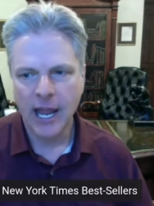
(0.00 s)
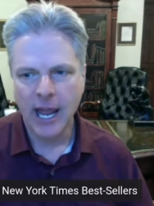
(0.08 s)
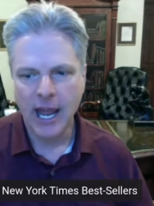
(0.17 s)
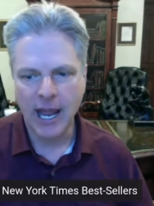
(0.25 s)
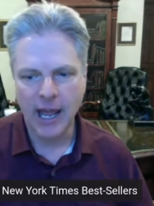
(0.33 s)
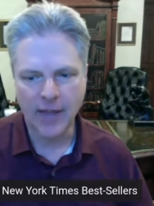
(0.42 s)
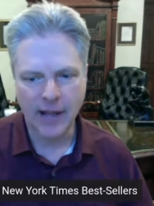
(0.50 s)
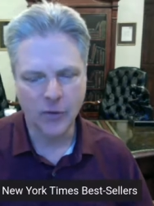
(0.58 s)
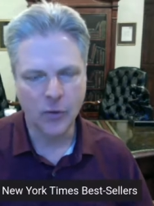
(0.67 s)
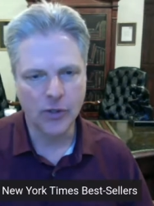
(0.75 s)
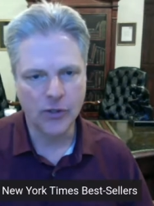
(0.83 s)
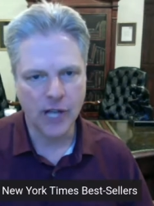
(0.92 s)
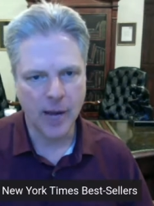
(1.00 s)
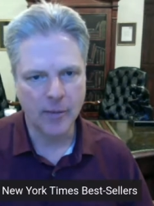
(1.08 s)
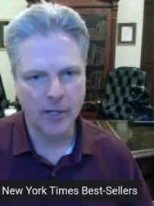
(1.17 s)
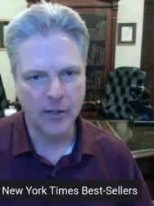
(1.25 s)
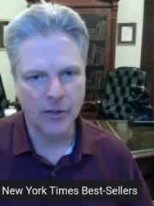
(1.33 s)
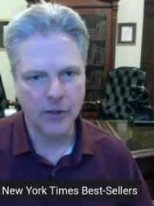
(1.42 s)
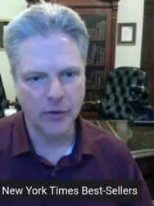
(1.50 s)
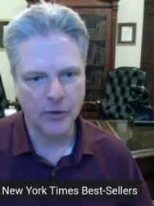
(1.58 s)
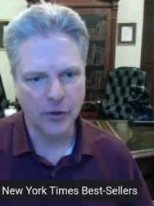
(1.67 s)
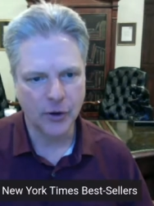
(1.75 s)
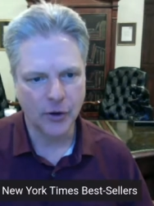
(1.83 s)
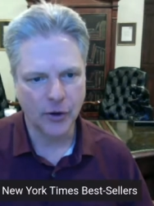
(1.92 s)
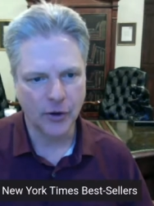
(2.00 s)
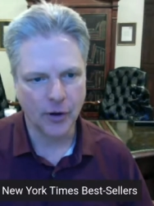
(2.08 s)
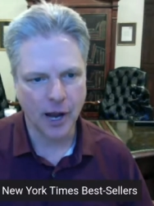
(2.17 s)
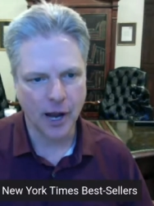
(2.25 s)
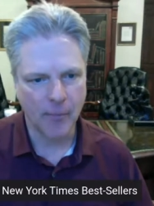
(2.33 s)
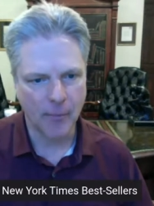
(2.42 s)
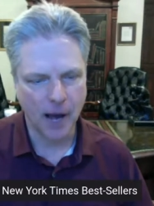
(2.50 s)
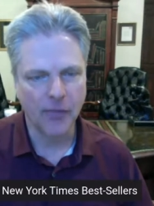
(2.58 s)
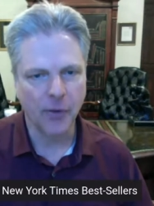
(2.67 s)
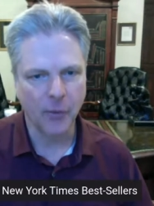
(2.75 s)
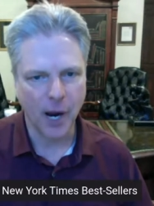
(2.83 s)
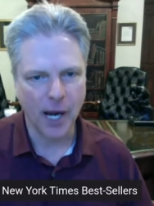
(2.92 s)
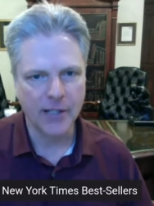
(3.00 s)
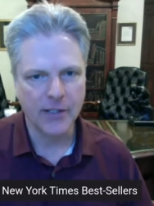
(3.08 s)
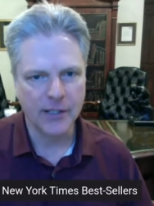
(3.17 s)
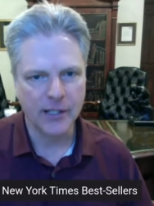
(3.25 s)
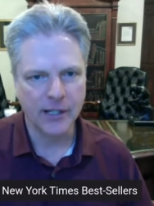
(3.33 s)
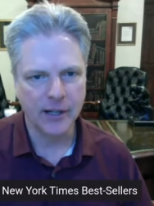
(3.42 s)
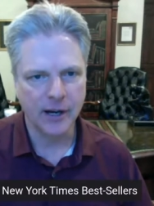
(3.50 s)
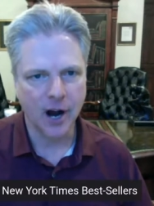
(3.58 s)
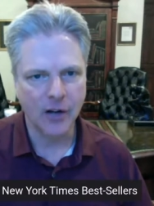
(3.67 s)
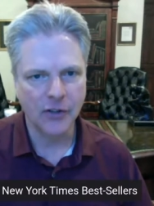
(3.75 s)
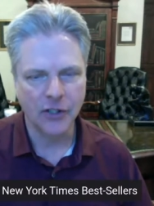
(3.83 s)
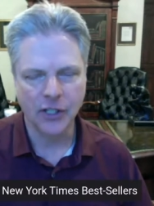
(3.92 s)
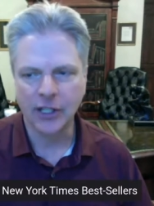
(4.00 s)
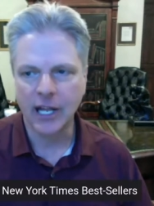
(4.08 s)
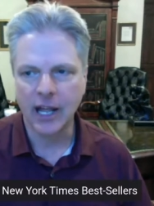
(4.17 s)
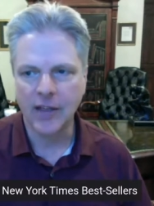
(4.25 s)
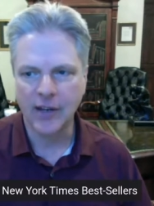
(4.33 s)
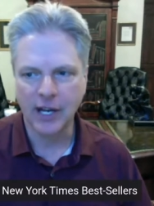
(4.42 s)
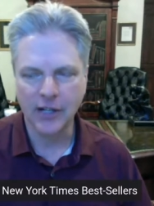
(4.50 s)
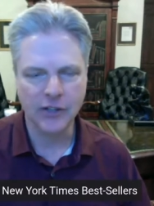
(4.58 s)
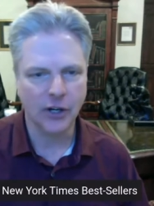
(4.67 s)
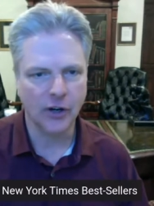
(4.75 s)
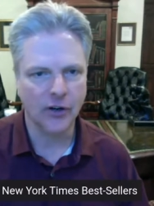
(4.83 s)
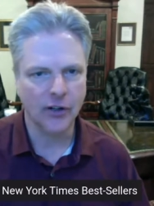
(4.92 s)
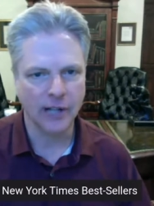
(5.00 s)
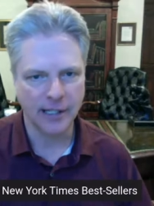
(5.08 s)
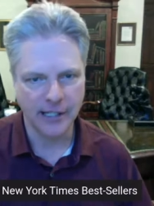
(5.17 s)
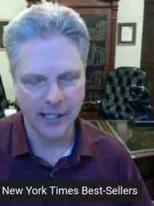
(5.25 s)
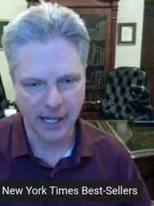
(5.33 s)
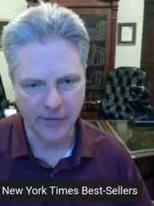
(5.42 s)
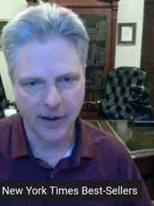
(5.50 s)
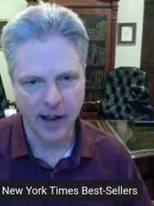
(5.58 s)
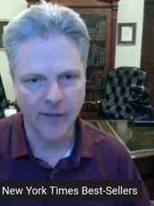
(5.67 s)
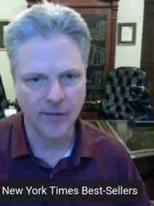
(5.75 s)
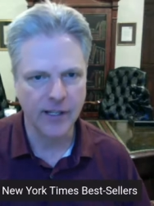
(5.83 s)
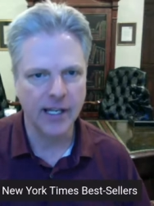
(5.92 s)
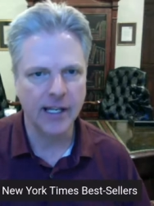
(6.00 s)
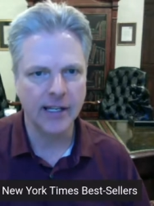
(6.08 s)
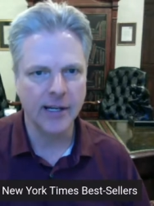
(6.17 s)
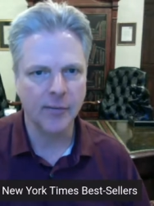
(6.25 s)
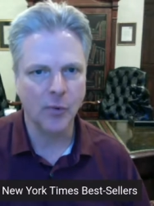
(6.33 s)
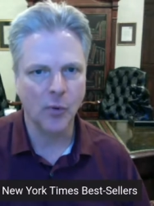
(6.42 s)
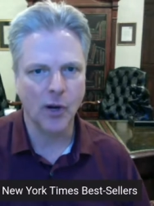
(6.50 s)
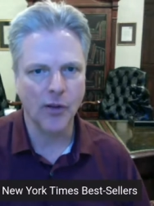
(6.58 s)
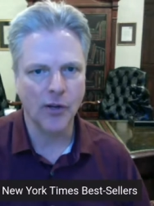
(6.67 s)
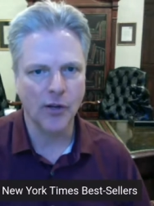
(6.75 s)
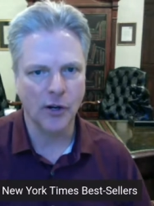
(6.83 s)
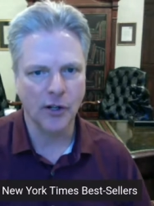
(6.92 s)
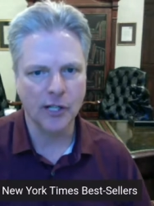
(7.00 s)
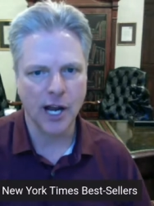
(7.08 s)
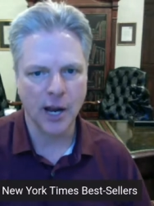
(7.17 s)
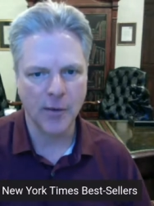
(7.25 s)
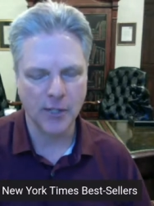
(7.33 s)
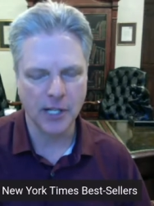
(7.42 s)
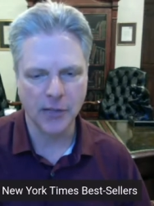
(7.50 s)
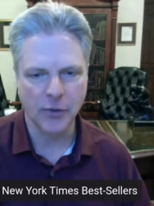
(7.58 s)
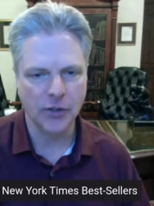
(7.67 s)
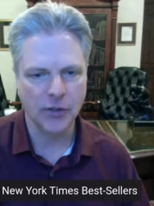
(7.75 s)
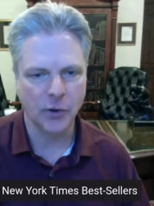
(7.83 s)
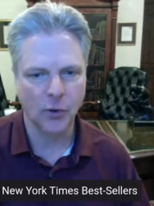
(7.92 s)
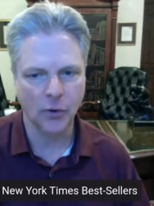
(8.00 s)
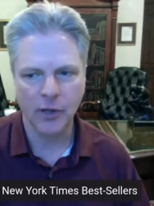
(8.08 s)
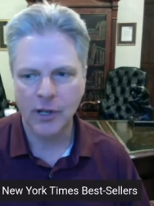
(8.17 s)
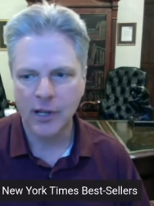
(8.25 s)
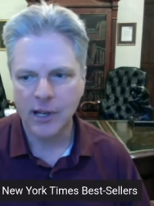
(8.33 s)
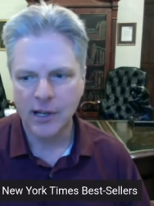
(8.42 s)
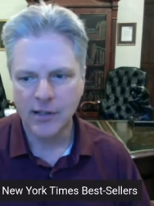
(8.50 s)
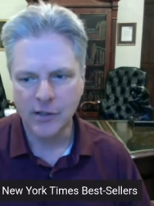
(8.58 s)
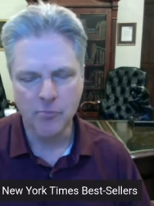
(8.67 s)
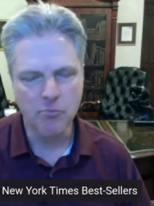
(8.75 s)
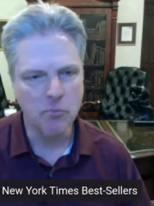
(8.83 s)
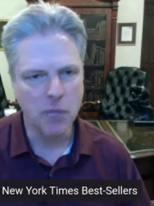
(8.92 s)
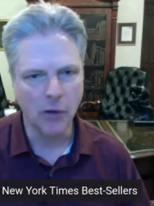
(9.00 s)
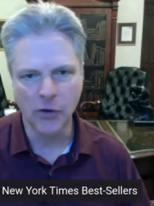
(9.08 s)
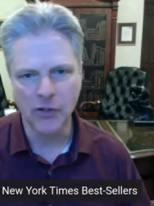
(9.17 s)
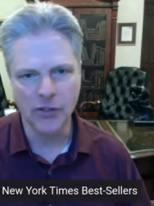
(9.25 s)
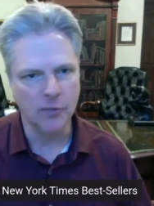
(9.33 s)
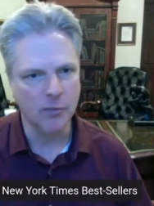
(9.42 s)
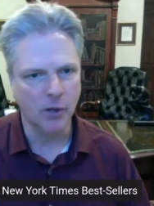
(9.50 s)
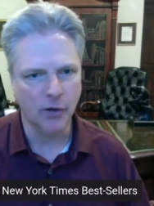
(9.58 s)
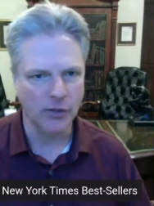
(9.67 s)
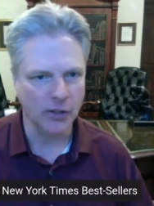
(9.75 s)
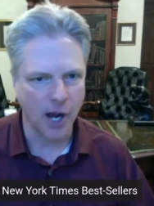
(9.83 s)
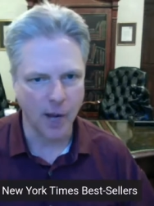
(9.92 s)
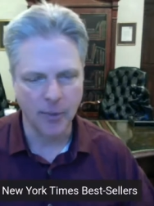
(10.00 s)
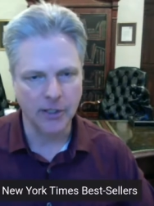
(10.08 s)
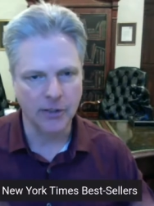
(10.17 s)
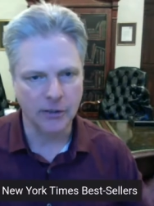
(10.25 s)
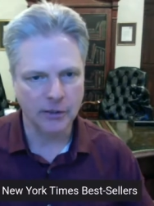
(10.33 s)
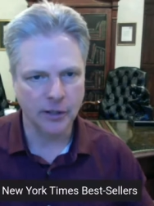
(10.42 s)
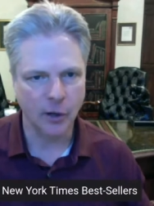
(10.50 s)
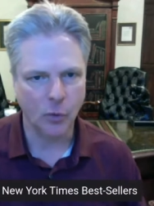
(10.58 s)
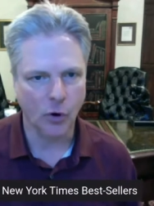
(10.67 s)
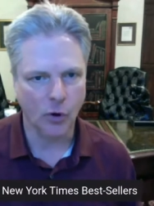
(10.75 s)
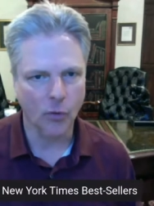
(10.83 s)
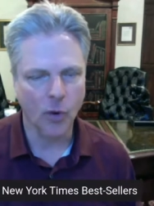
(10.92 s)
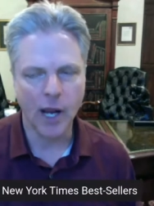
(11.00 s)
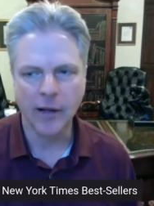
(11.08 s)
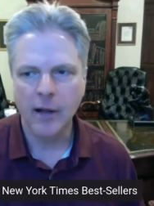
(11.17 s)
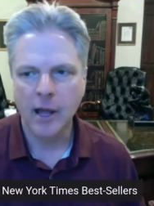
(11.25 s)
And that's when Simon and Schuster uh, bought the rights in an auction. And the next year, 1995, it hit number one in the New York Times, and that's when it sold just millions and millions of copies, you know, worldwide